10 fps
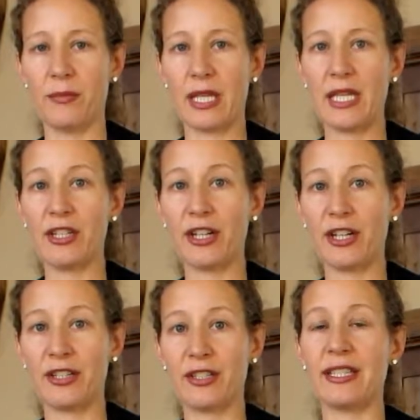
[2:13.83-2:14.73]

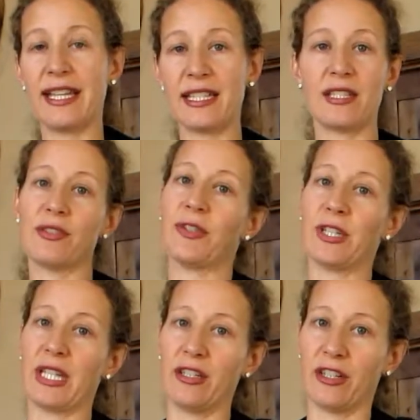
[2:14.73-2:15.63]
kindergarten lessons for
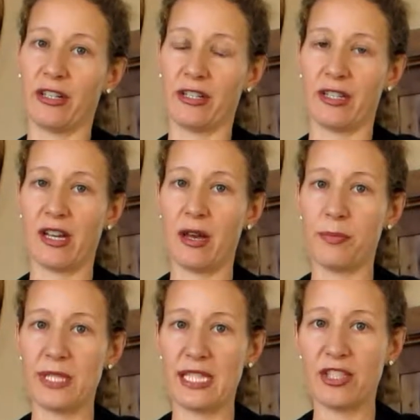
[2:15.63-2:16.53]
a kindergarten
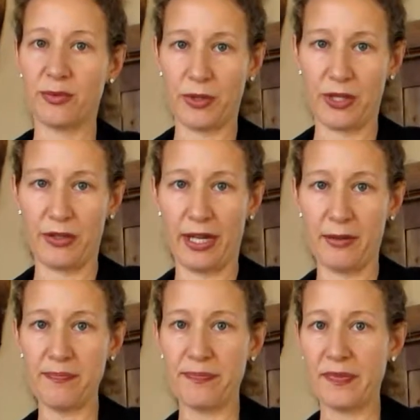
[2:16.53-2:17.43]
composition
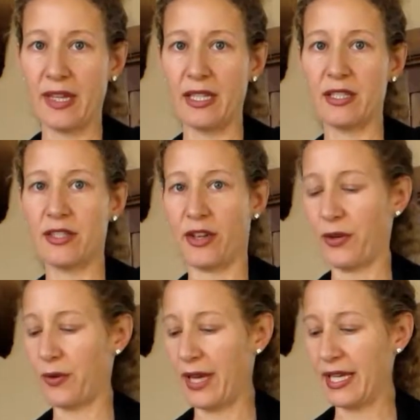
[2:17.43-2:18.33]
program. And
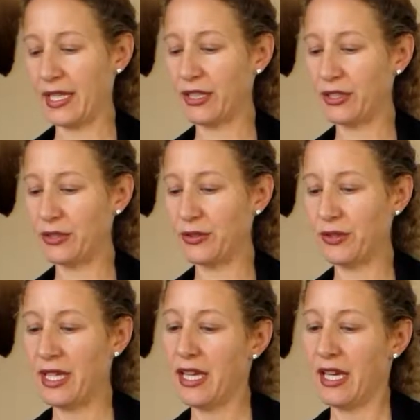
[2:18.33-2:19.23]
so I
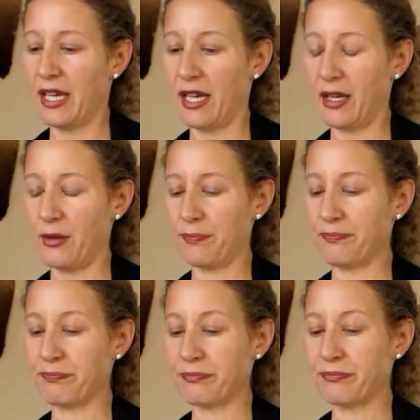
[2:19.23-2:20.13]
include
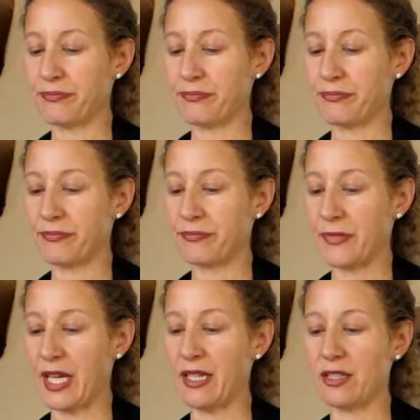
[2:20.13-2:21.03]
an
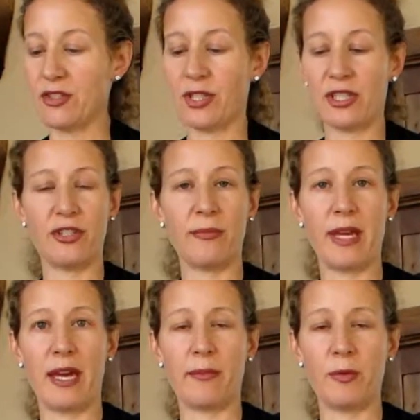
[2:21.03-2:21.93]
instructional
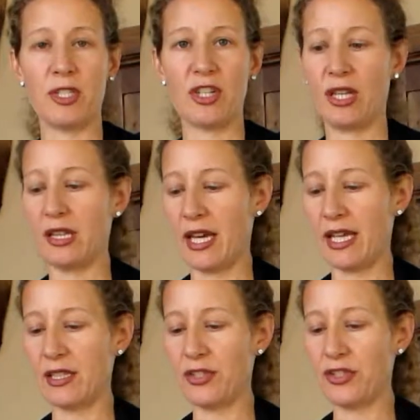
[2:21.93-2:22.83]
map which
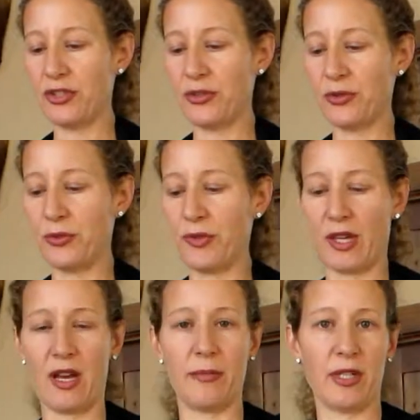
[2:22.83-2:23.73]
aligns to the
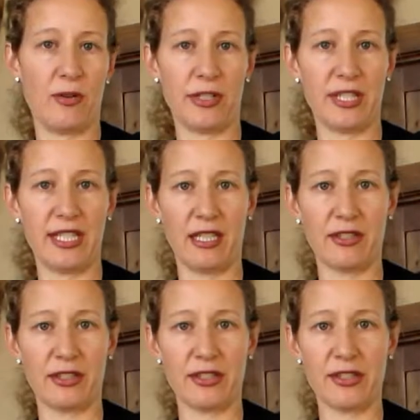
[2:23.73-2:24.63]
Common Core
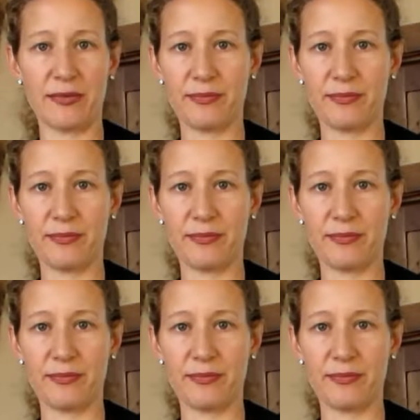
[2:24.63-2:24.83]
standards.